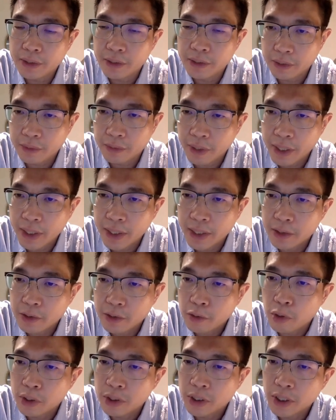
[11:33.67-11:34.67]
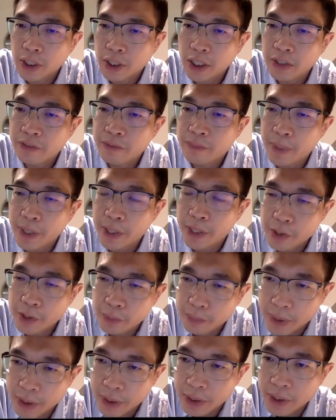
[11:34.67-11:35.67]
directly as quantitative
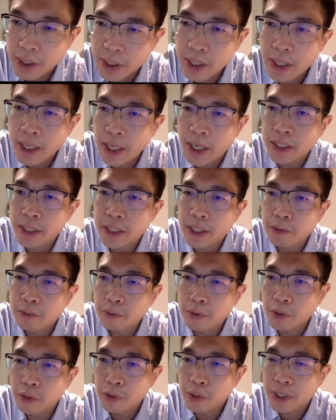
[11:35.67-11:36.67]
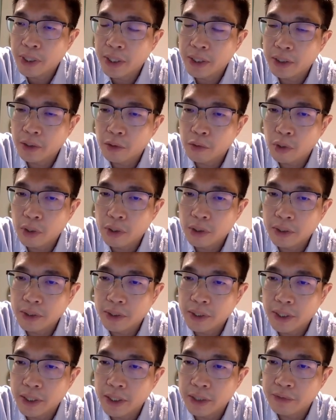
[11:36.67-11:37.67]
measurement. And then we look at the
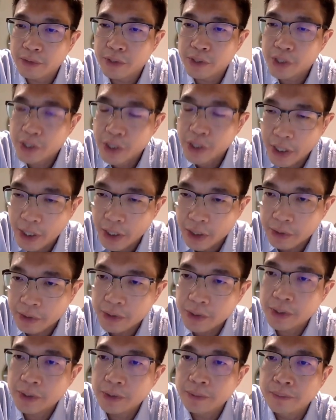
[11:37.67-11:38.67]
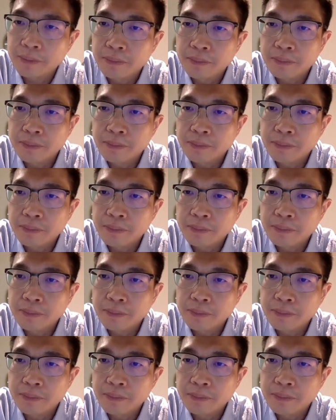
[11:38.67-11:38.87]
quantitative change.